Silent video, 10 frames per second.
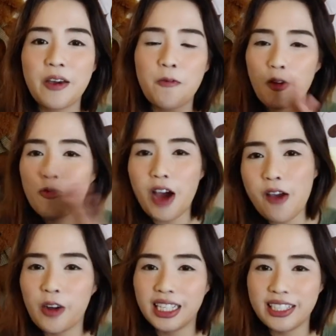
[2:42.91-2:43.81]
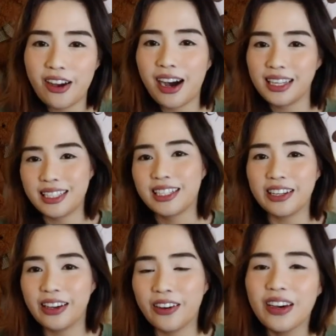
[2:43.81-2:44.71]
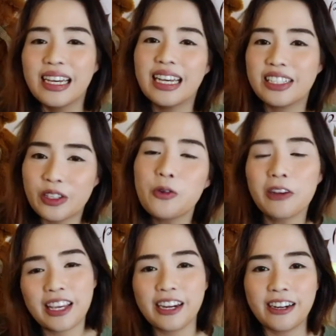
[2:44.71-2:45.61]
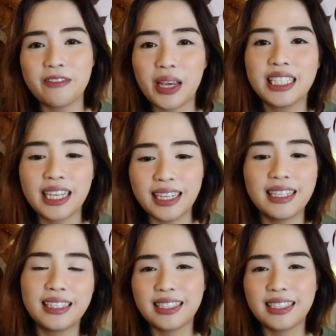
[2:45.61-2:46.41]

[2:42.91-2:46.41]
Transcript: from 5-1 talk to a school here in Beijing.